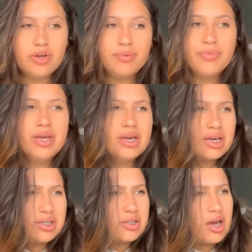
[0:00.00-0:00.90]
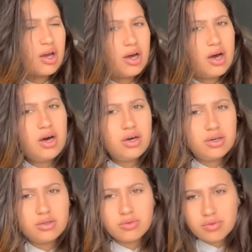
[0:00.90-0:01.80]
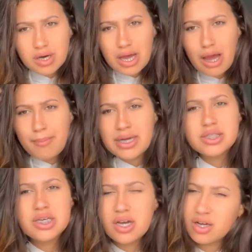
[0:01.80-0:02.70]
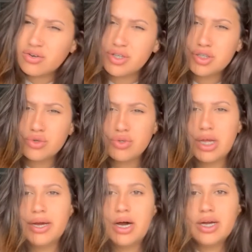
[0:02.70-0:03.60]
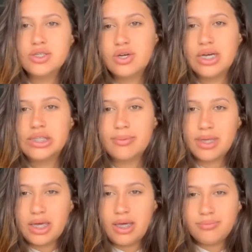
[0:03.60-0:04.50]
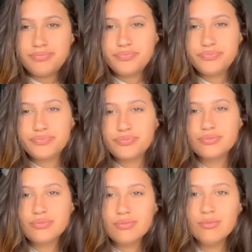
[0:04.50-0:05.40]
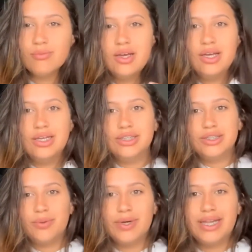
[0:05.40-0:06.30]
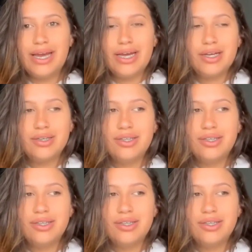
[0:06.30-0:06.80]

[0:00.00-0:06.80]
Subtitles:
And he's like, oh, I'm actually hungry too. Like, I'll get you guys something to eat. So we're like,